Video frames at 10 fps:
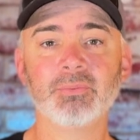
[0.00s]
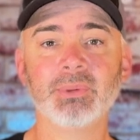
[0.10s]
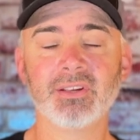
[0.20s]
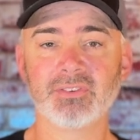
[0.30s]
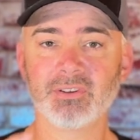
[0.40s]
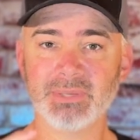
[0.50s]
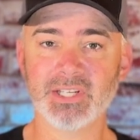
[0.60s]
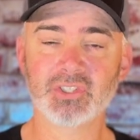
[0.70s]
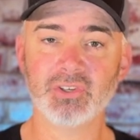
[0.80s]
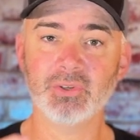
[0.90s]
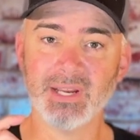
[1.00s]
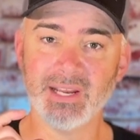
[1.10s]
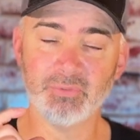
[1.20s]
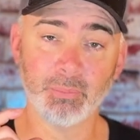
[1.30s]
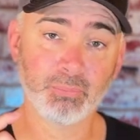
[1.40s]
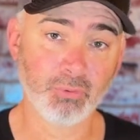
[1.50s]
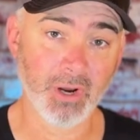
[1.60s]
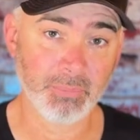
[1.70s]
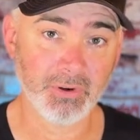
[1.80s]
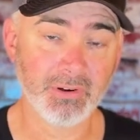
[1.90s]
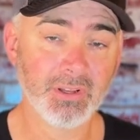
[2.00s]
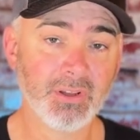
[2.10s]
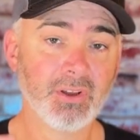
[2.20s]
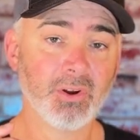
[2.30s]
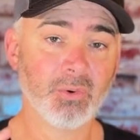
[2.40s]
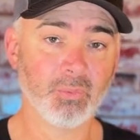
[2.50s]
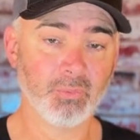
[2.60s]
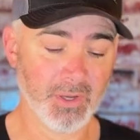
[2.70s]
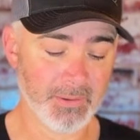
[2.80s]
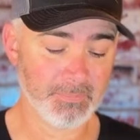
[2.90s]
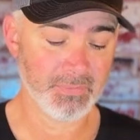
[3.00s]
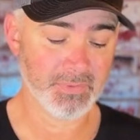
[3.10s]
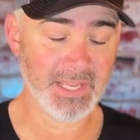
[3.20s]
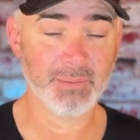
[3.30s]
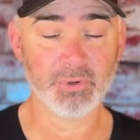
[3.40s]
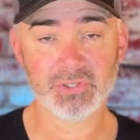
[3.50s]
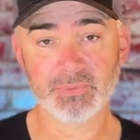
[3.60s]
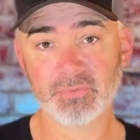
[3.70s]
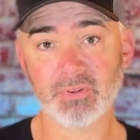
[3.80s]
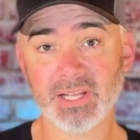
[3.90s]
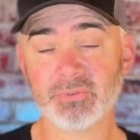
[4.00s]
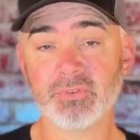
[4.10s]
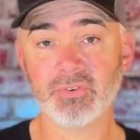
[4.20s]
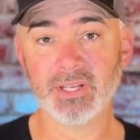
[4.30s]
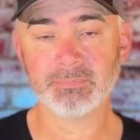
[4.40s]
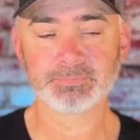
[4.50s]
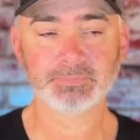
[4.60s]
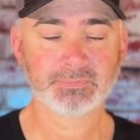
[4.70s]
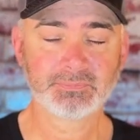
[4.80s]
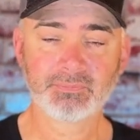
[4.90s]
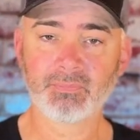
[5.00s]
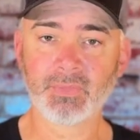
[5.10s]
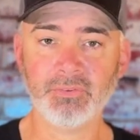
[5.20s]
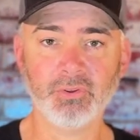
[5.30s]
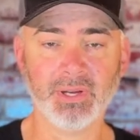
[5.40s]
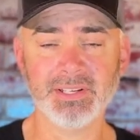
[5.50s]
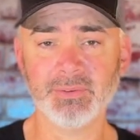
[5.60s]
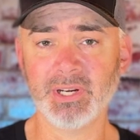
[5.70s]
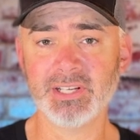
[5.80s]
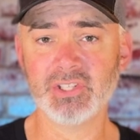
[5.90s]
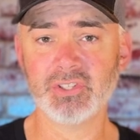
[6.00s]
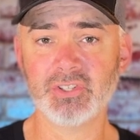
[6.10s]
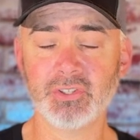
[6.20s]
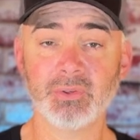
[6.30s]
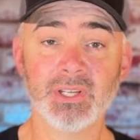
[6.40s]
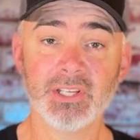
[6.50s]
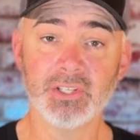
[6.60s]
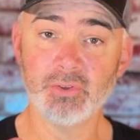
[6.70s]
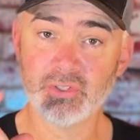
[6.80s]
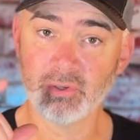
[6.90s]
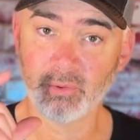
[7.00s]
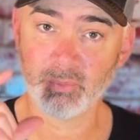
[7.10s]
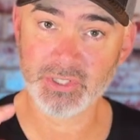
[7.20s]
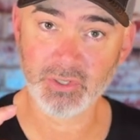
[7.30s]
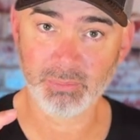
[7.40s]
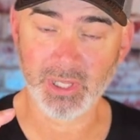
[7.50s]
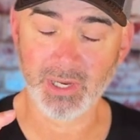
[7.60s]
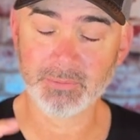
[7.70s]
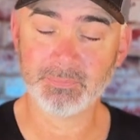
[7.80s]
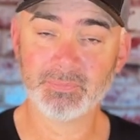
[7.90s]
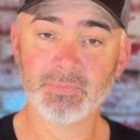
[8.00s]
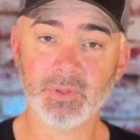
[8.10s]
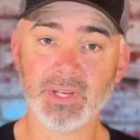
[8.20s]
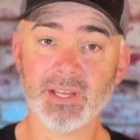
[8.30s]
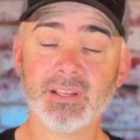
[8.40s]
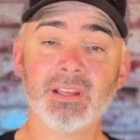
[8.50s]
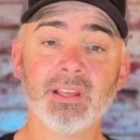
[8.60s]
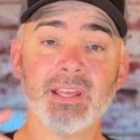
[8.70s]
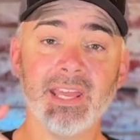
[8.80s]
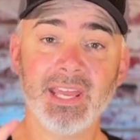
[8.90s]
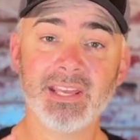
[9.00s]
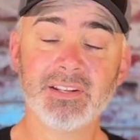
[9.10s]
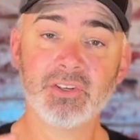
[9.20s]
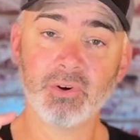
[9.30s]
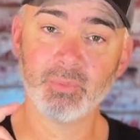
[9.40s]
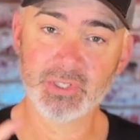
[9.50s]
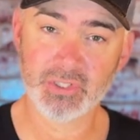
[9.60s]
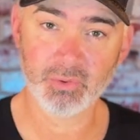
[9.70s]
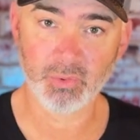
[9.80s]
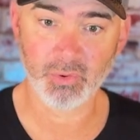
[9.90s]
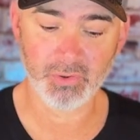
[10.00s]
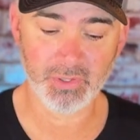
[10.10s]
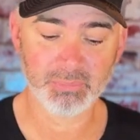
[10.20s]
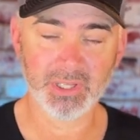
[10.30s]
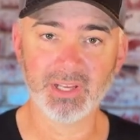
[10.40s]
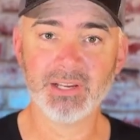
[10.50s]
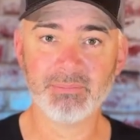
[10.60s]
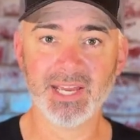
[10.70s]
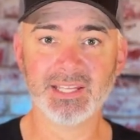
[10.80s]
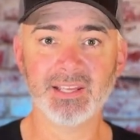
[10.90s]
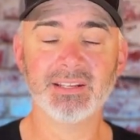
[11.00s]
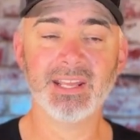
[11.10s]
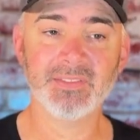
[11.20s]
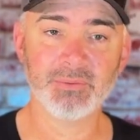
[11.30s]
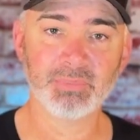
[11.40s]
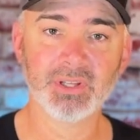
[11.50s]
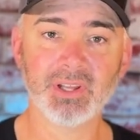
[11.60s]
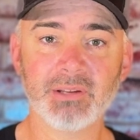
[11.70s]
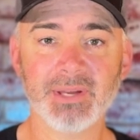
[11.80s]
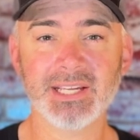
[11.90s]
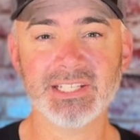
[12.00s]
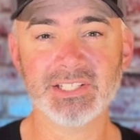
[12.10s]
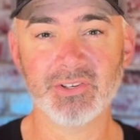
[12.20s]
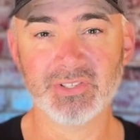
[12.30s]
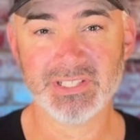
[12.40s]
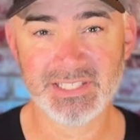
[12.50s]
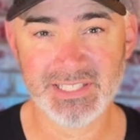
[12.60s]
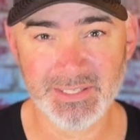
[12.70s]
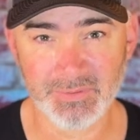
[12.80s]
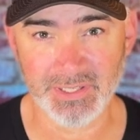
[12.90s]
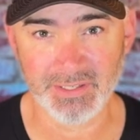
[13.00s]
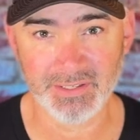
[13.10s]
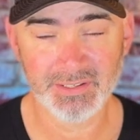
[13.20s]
because it'll make sure you have the proper um, amperage. So that's what you need. So I, what I need you to do, use your original block, okay? and your original cord, plug it back in, and then plug it back into your TV.